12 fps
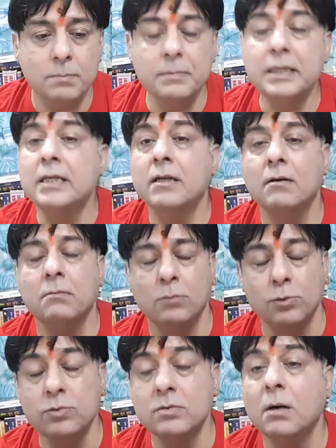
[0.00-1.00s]

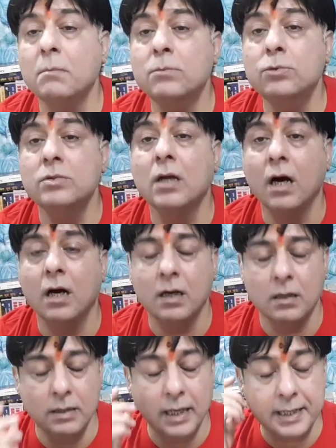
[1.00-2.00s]
moon
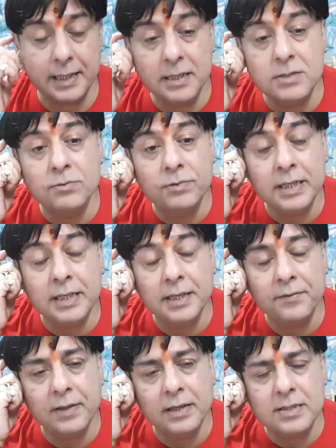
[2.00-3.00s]
like is weak
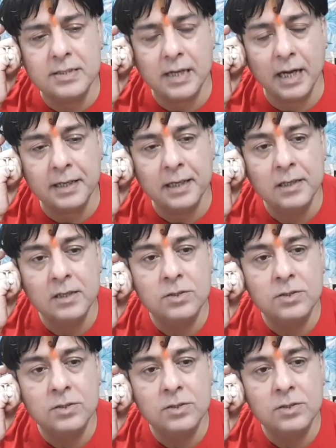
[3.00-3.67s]
in their chart.